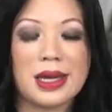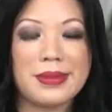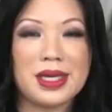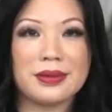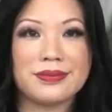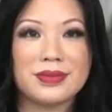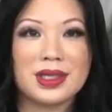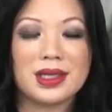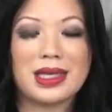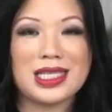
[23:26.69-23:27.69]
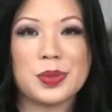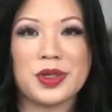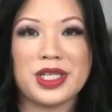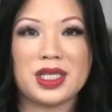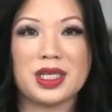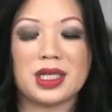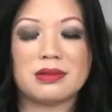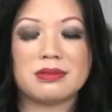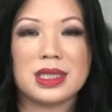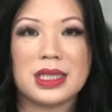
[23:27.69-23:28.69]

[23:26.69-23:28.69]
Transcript: I mean, that's pretty good